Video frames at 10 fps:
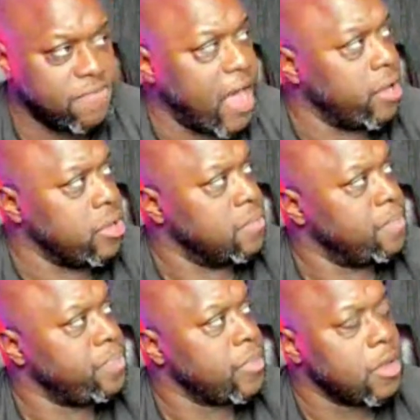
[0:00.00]
value,
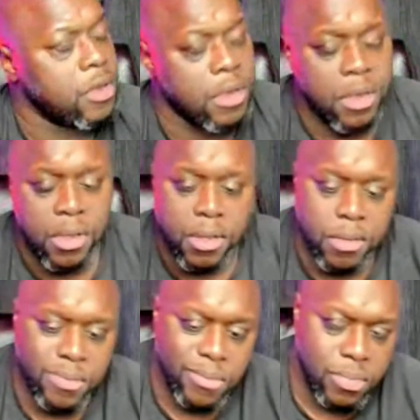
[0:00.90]

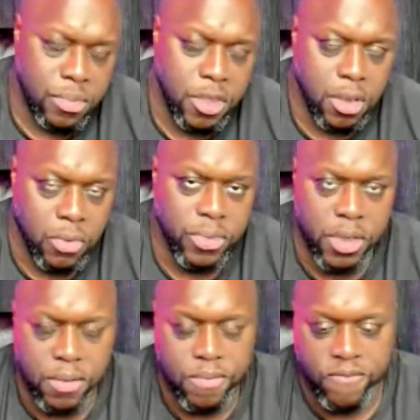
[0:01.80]
the
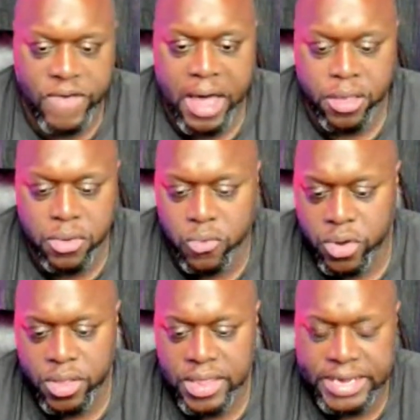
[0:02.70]
only value
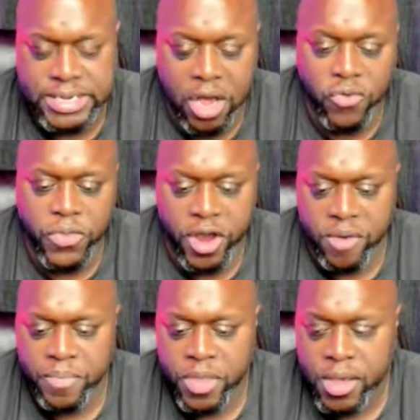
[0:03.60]
really that's out
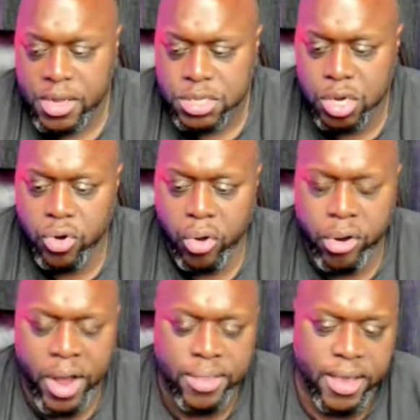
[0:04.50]
there to grow
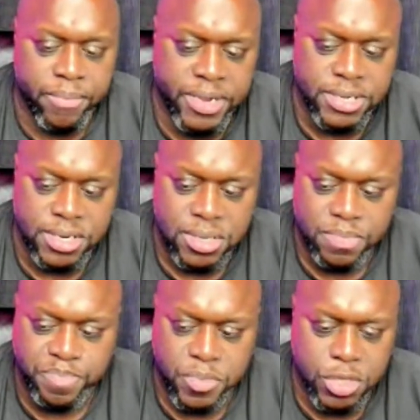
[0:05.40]
your online business.
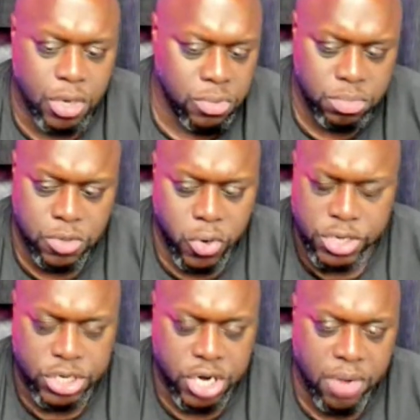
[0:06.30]
Don't go to
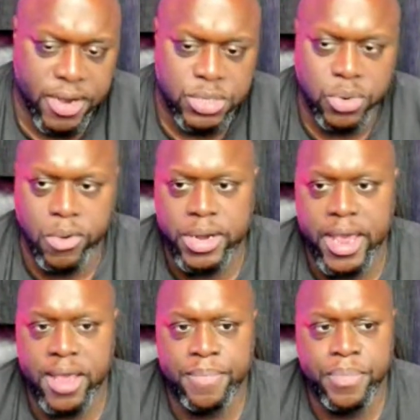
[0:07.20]
Starbucks for one
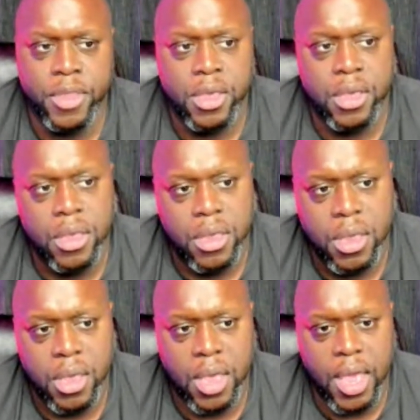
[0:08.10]
day.
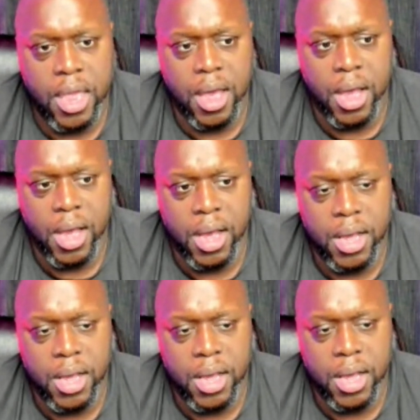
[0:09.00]

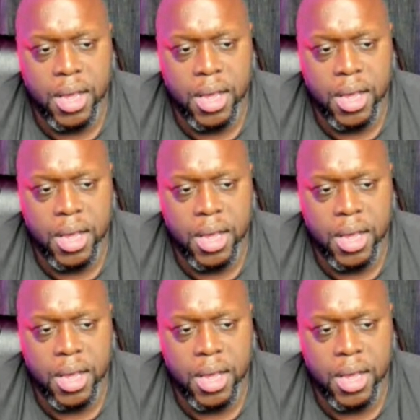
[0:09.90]
Don't
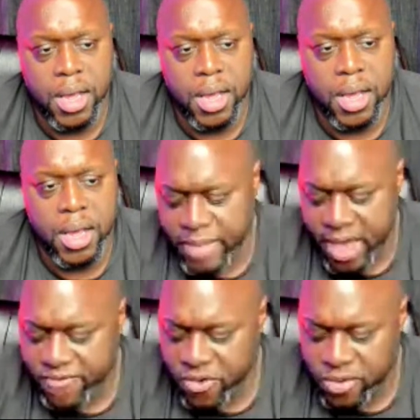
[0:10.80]
supersize your Big
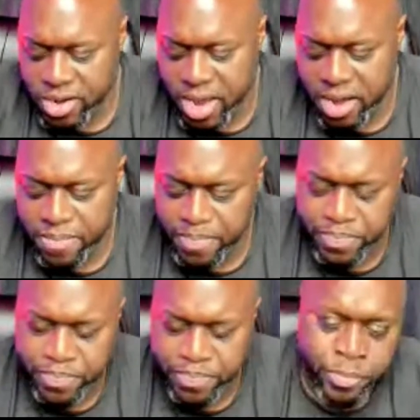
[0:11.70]
Mac for one day,
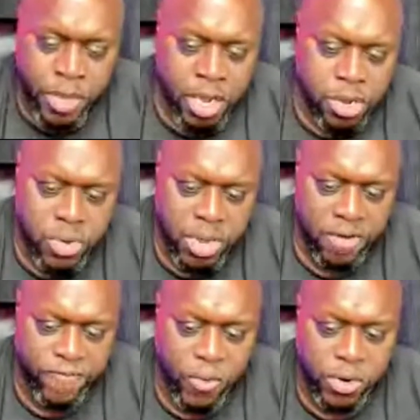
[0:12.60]
and you can
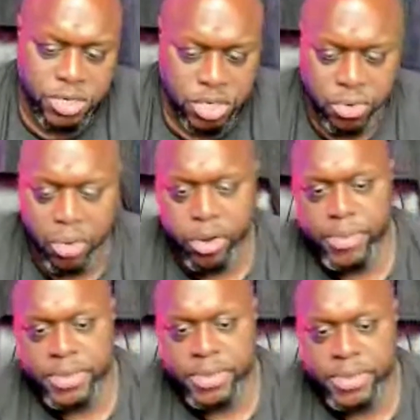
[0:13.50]
afford to grow your
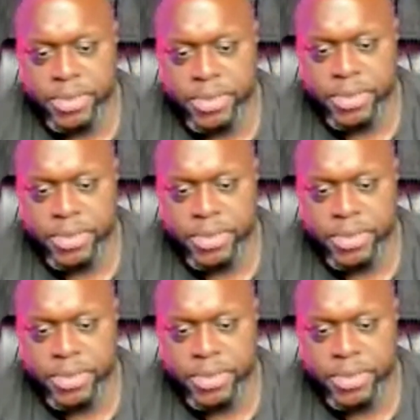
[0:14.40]
business.